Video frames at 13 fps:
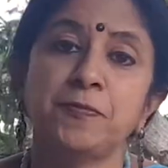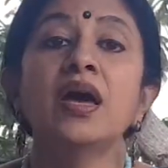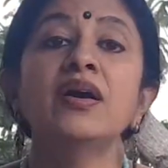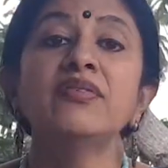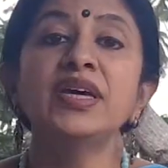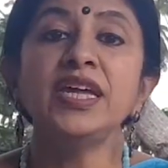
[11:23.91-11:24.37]

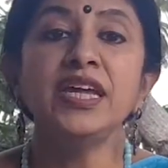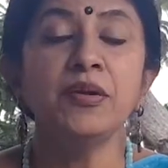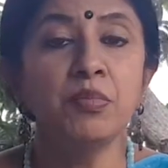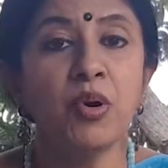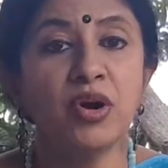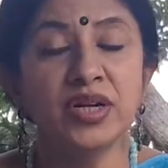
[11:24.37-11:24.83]
A very
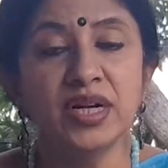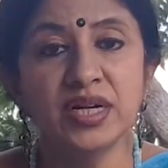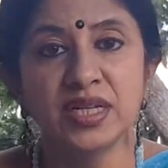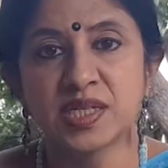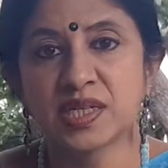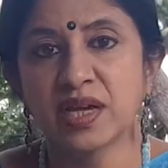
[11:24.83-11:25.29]
important
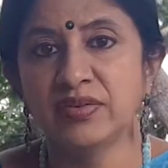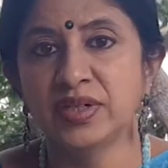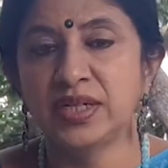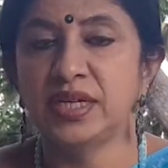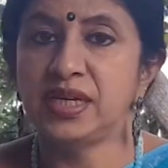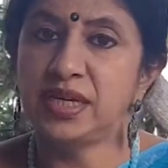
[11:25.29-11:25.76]

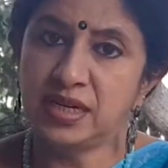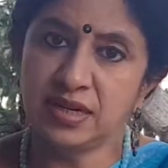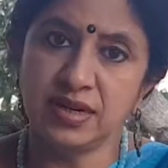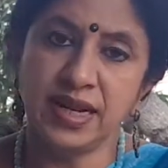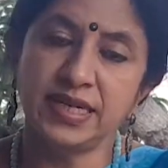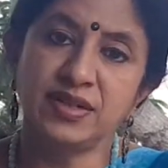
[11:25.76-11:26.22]
discovery in
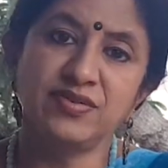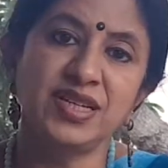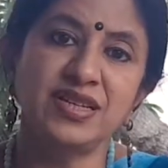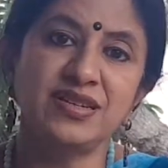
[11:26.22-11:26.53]
relatively